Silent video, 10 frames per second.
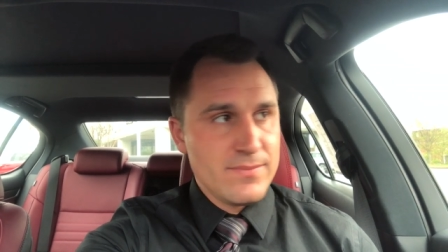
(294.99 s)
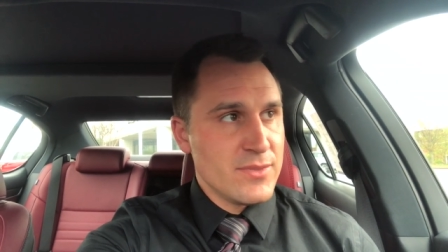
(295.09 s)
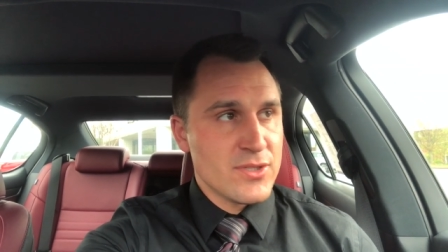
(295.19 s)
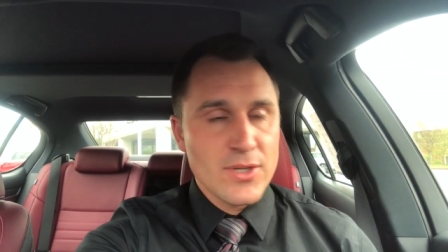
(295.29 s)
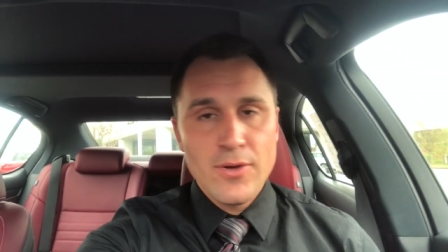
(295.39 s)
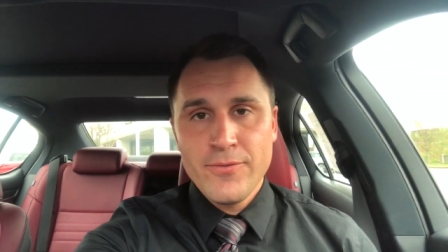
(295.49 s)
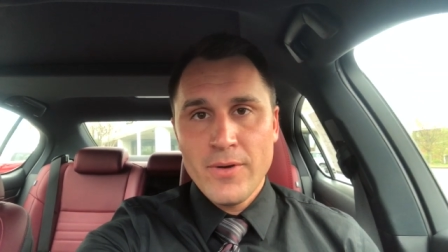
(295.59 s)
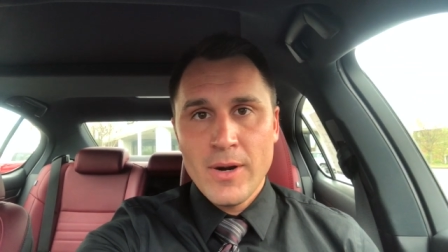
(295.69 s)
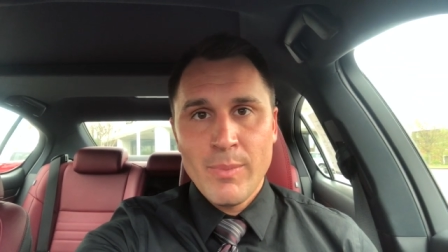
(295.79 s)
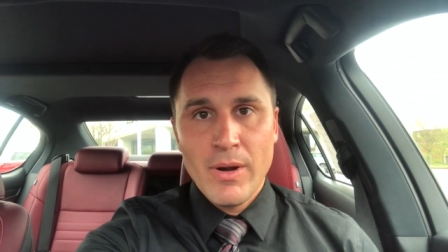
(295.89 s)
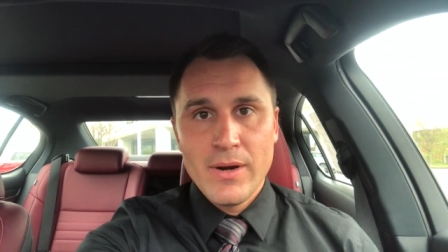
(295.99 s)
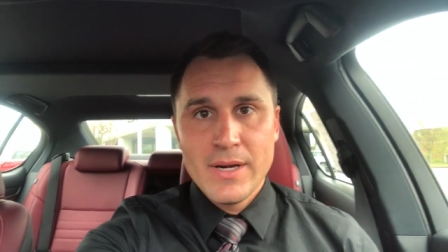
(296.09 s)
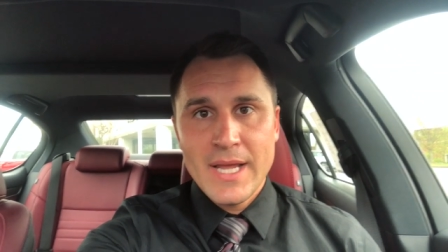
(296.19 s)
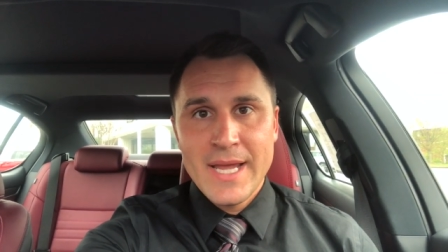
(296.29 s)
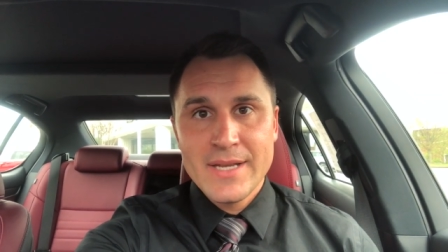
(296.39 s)
so far
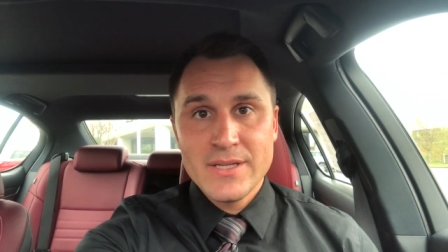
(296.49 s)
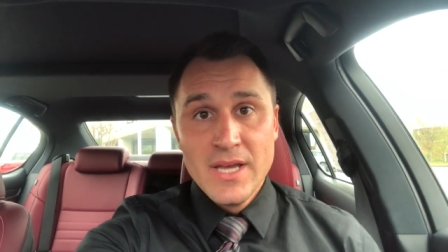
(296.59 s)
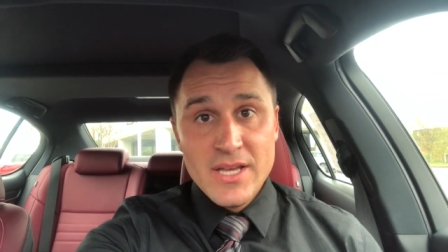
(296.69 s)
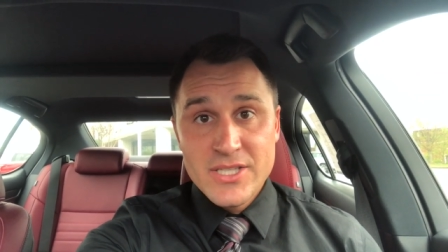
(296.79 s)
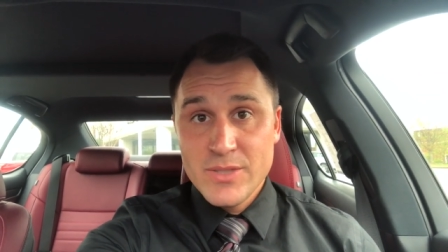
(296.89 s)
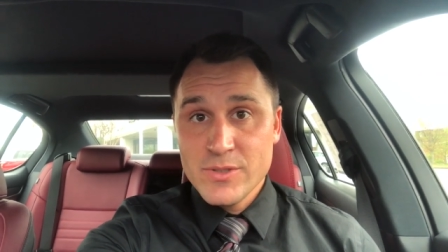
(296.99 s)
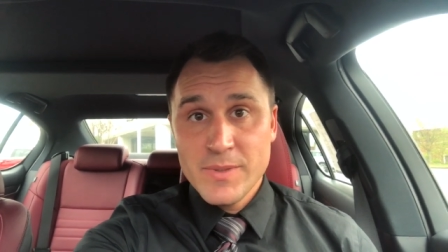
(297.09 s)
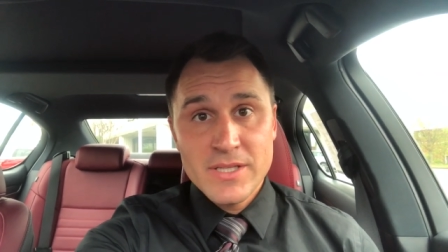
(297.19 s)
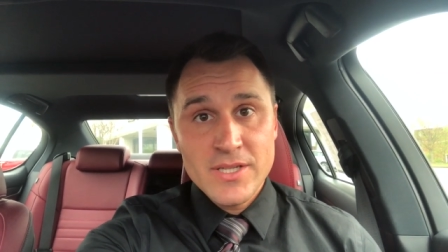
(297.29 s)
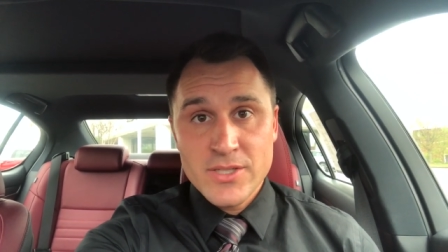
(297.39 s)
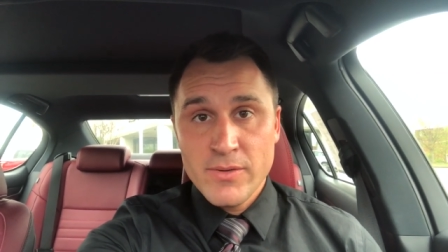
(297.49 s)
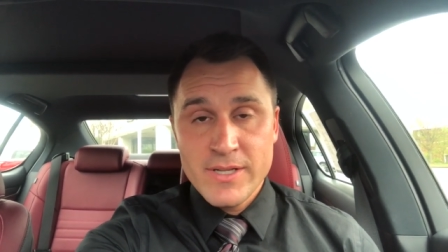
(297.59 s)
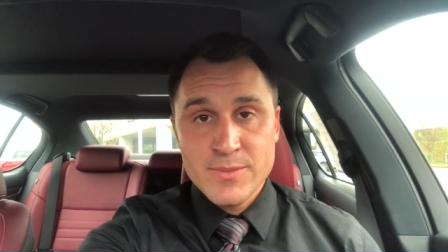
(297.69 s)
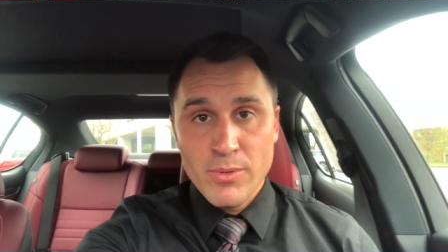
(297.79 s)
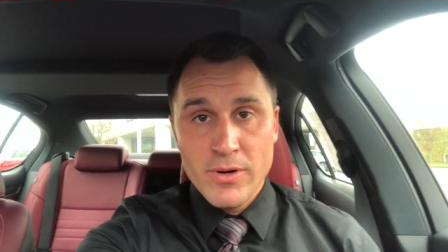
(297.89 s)
apart and she was being such a
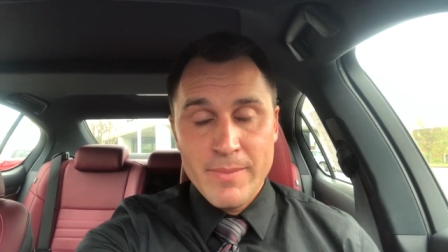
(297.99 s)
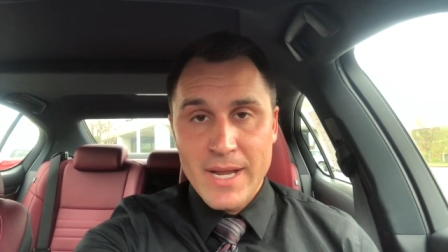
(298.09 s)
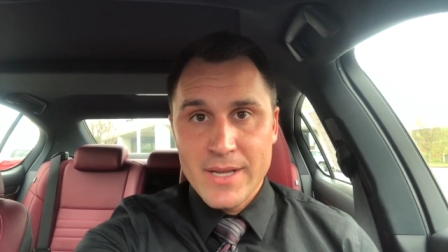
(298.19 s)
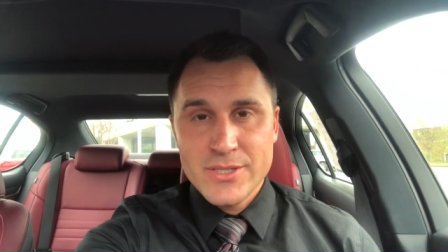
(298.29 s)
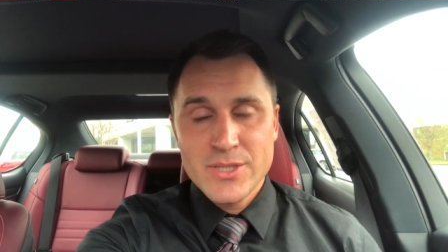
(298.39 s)
great sport about it.